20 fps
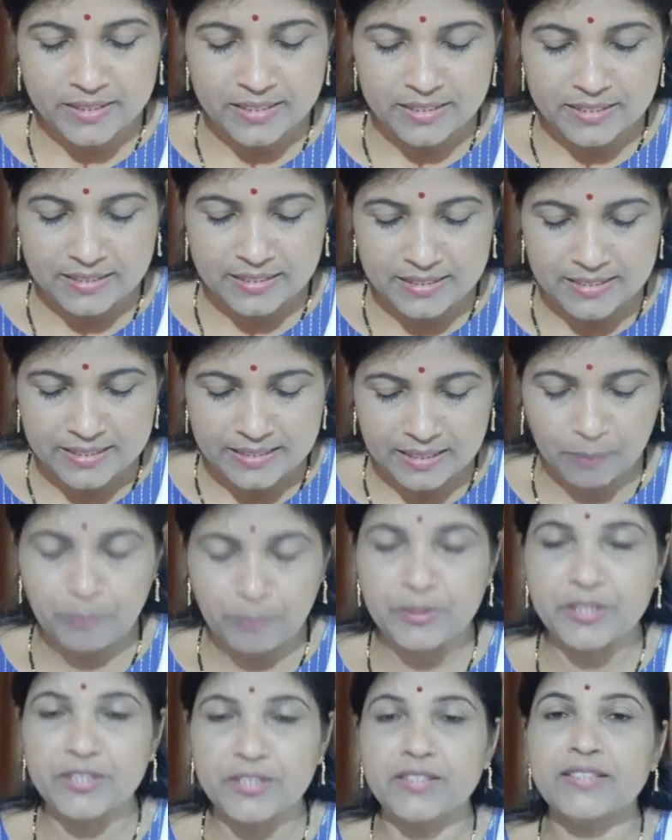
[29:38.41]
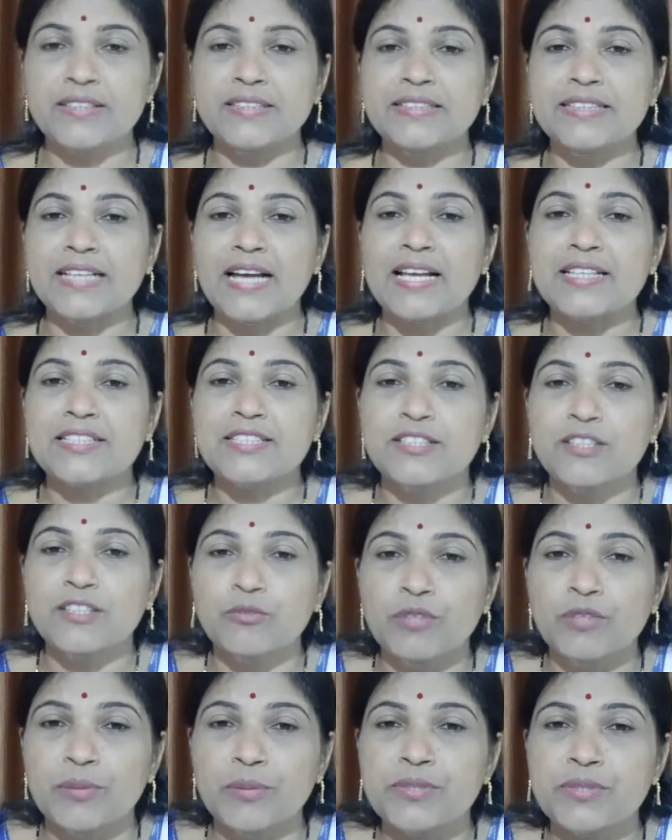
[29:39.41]
disappeared dash the
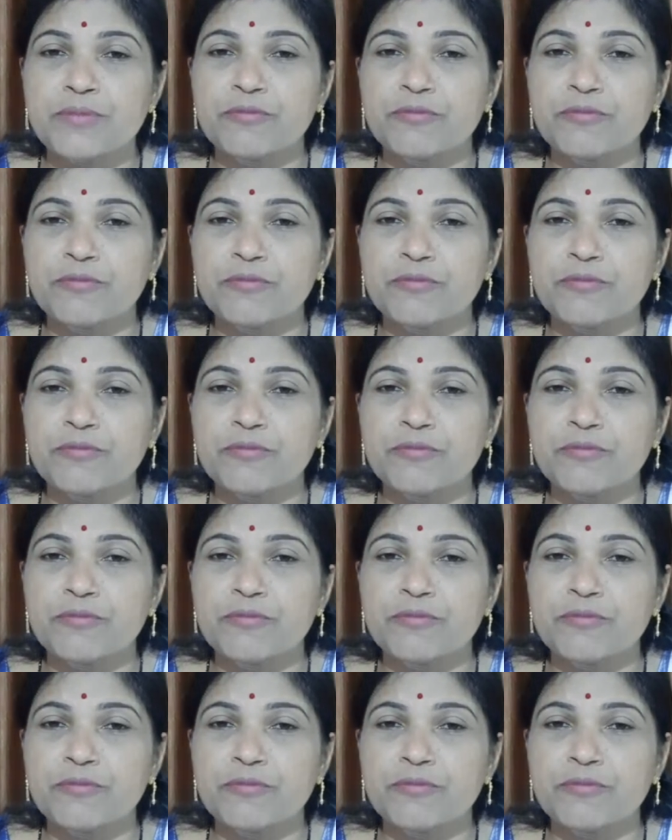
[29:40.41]
waves.